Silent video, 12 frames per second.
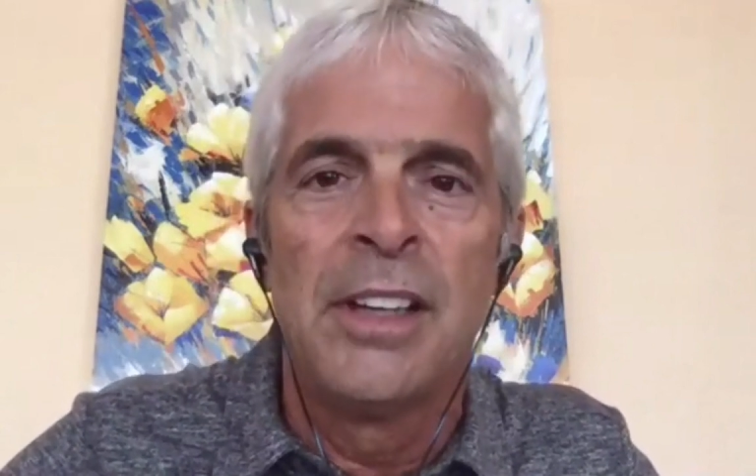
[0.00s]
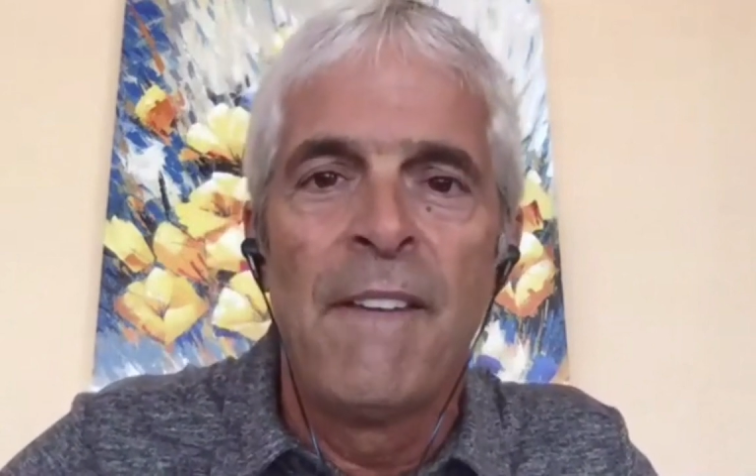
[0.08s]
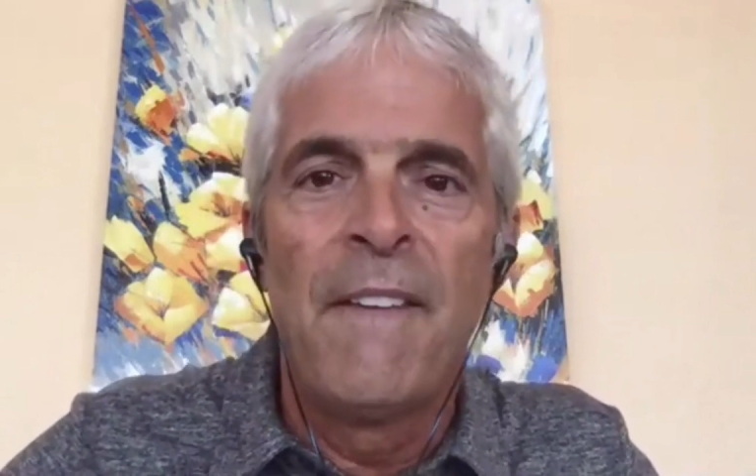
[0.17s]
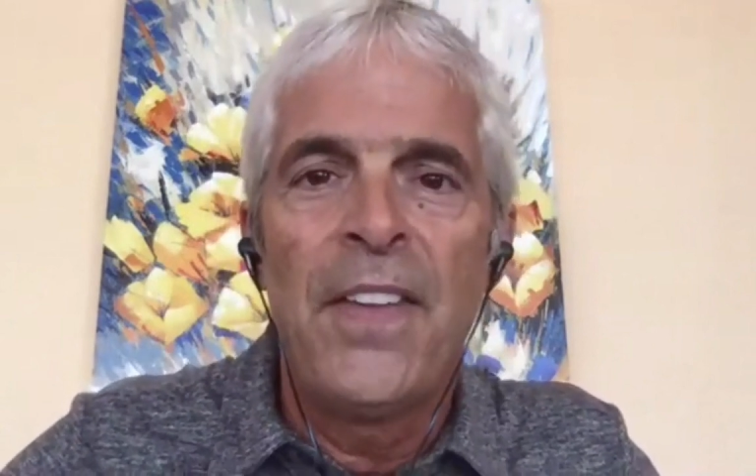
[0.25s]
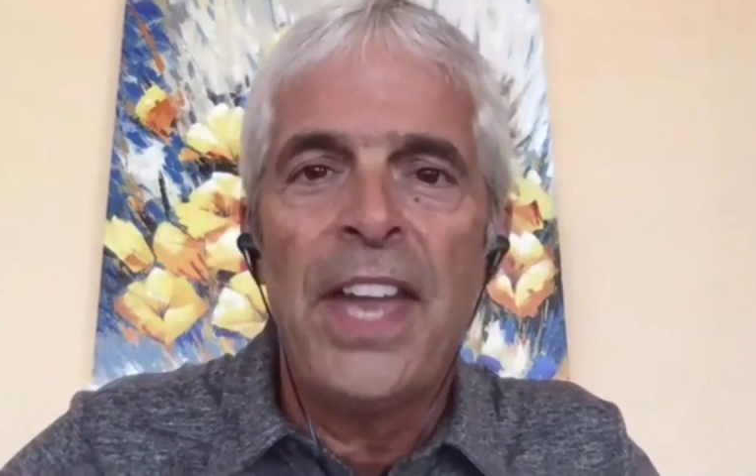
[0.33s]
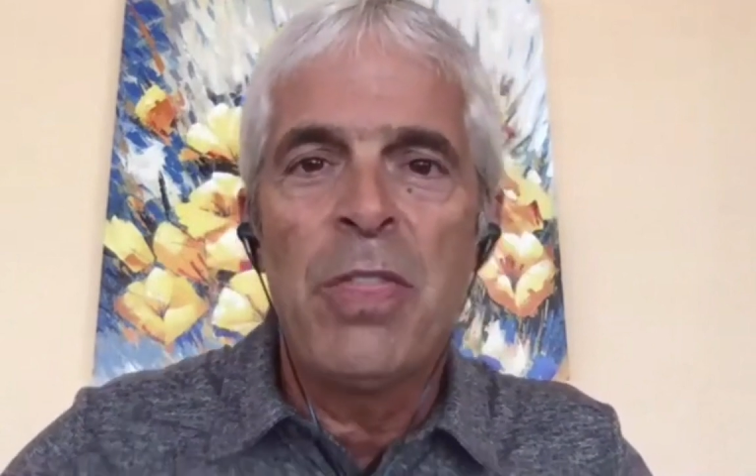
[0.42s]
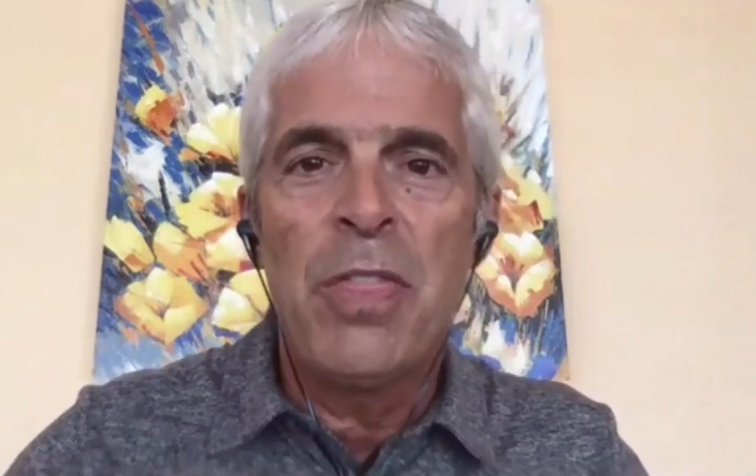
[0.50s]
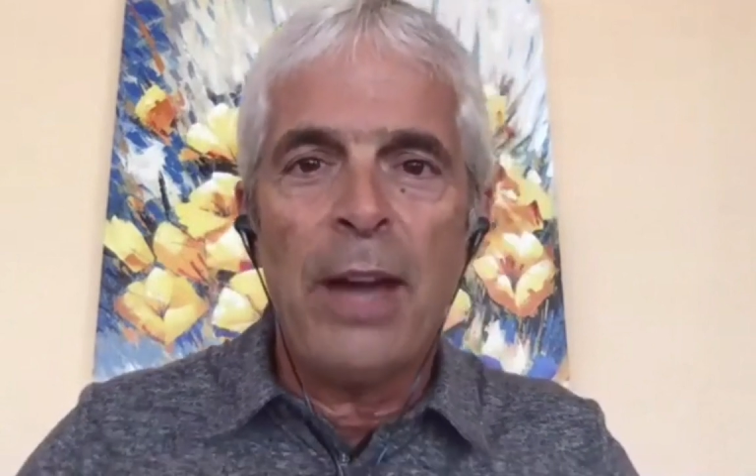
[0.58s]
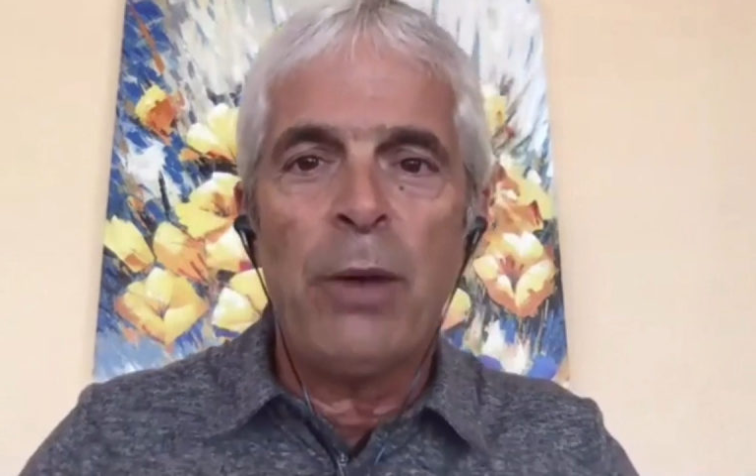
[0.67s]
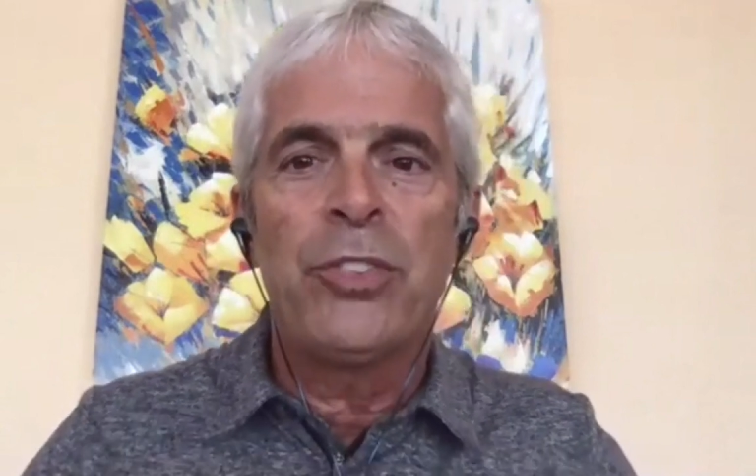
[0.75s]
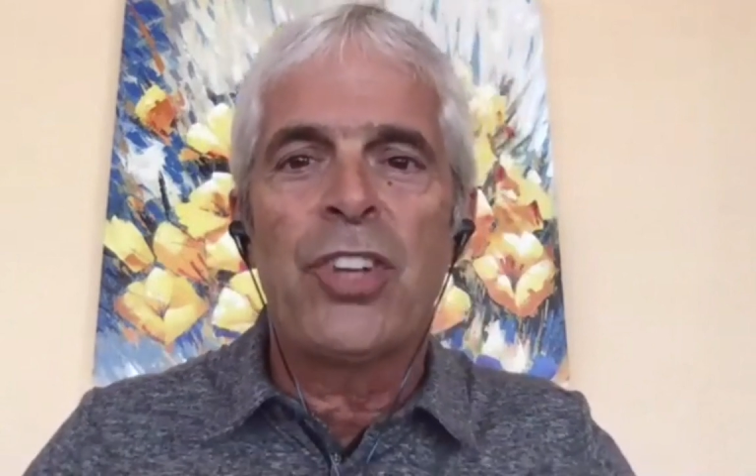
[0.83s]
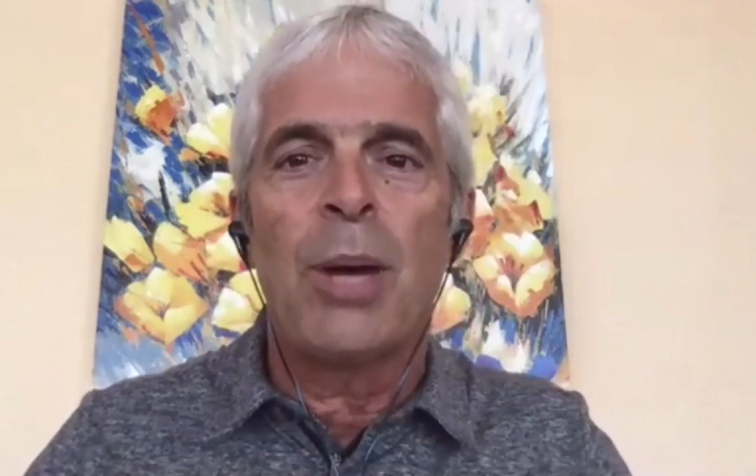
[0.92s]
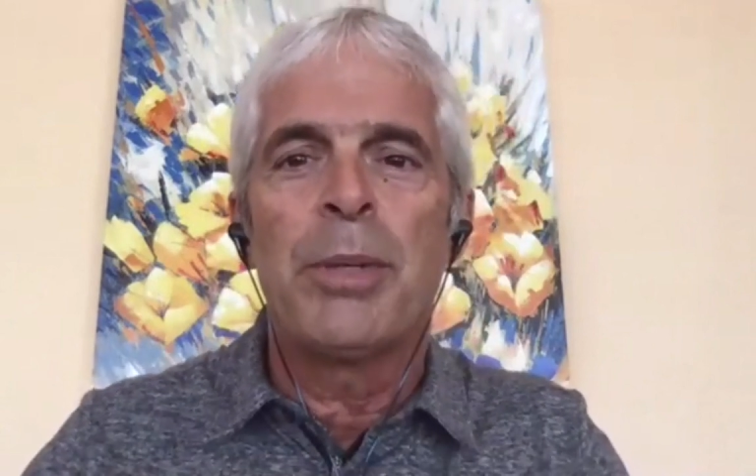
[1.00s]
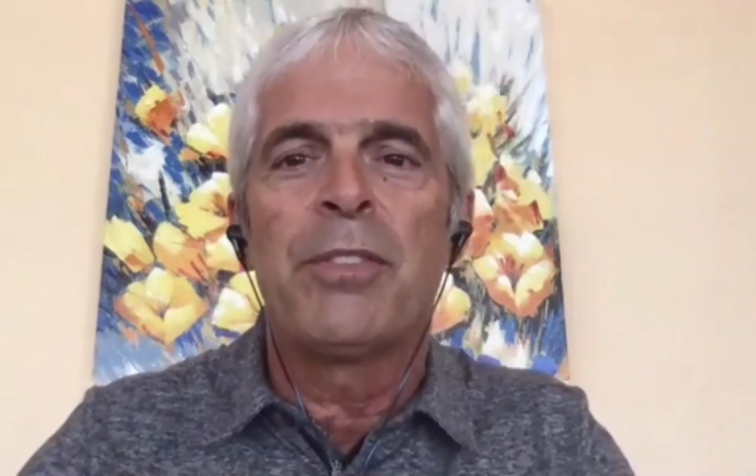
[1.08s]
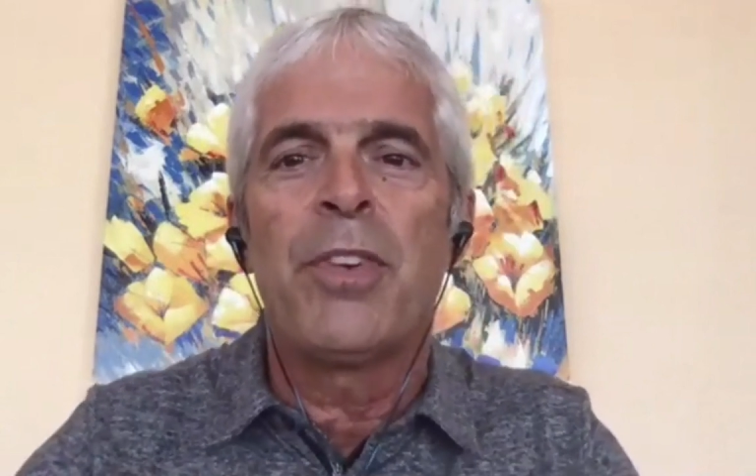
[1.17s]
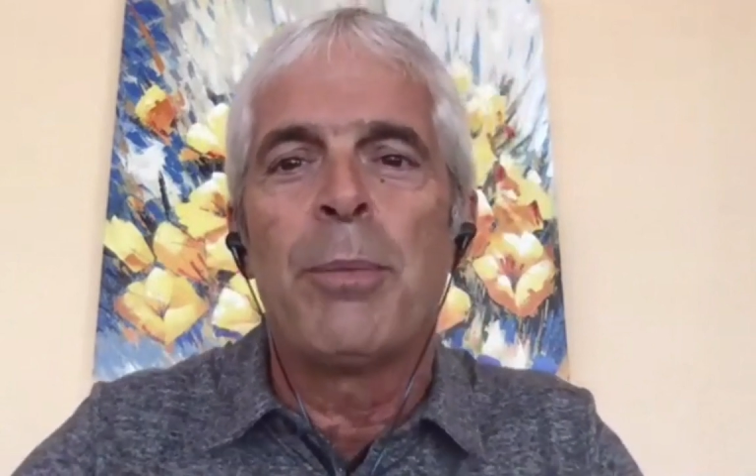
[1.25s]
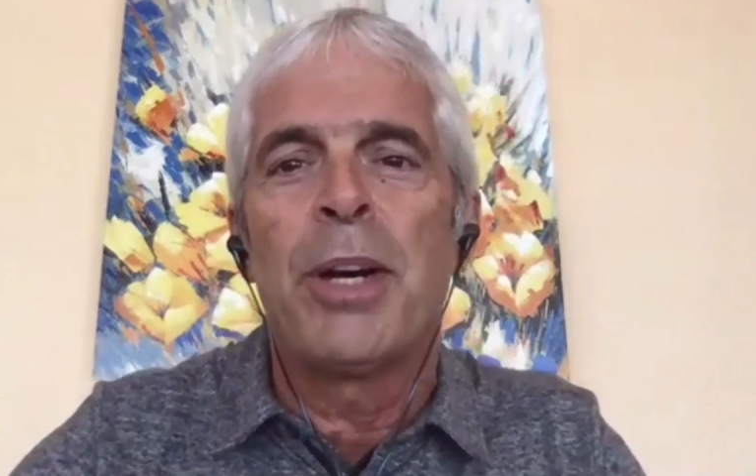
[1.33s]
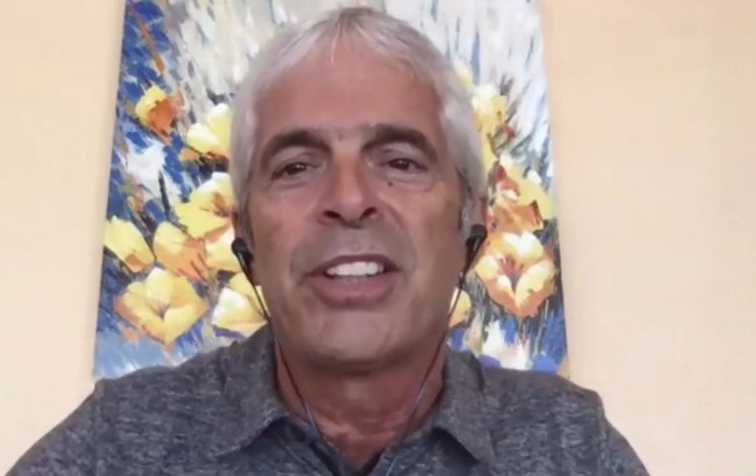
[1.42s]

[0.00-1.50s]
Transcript: And that yeah. was coming from our